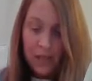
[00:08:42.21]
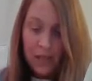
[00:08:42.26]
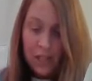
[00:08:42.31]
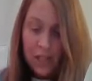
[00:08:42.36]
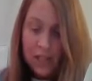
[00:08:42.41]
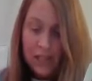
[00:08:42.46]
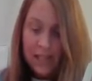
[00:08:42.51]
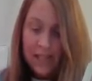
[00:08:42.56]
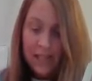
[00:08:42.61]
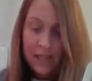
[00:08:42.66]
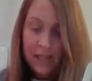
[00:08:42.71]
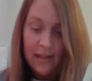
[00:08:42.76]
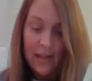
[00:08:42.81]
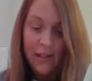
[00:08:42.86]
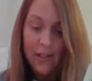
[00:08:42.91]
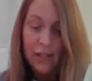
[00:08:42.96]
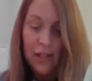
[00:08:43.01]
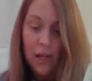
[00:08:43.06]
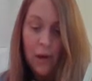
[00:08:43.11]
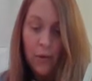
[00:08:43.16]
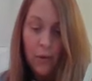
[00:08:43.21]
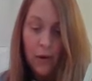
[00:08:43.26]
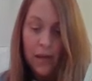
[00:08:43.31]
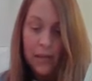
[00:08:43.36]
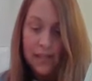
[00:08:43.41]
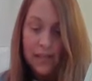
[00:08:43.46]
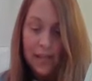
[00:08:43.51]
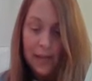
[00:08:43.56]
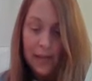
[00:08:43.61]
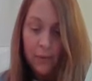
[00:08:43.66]
She still had no
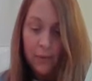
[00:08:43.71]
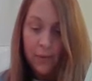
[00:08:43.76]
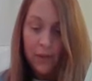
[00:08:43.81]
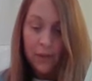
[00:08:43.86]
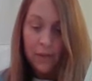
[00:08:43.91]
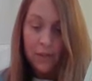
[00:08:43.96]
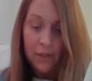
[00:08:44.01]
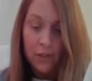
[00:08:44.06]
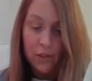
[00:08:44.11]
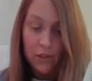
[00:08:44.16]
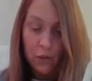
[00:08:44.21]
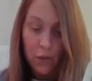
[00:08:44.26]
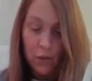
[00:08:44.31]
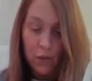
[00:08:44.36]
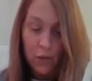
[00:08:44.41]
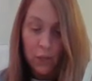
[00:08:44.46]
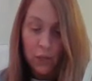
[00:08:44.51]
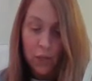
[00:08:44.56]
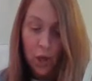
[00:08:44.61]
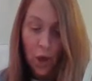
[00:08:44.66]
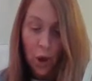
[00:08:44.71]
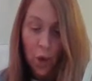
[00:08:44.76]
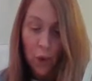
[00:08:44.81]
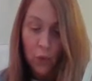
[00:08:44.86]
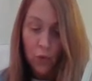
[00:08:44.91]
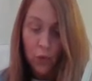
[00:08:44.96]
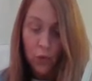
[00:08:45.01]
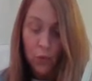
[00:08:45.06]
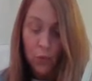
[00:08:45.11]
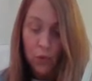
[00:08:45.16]
idea whether the suit would
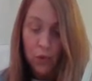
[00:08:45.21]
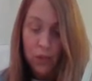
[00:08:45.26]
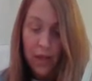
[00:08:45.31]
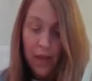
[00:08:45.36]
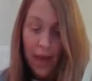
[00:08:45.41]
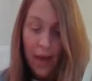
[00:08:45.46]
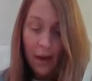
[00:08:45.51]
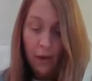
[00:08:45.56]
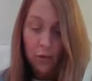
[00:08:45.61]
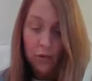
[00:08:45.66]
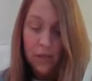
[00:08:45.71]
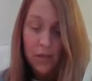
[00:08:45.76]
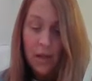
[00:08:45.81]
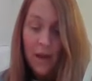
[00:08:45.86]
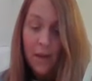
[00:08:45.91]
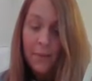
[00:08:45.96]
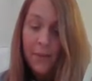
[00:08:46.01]
hold the water out,